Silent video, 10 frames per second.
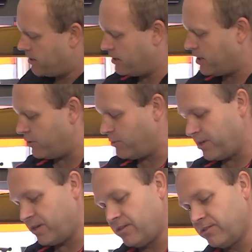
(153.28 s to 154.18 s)
and then there will
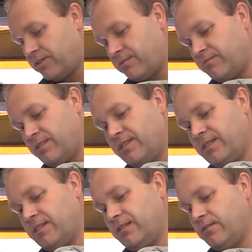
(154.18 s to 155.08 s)
be a nut
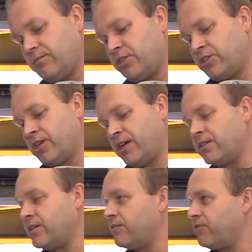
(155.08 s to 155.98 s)
which is
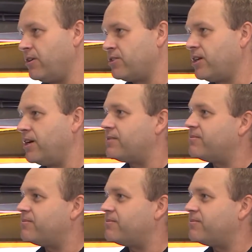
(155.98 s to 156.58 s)
tightened on the far side.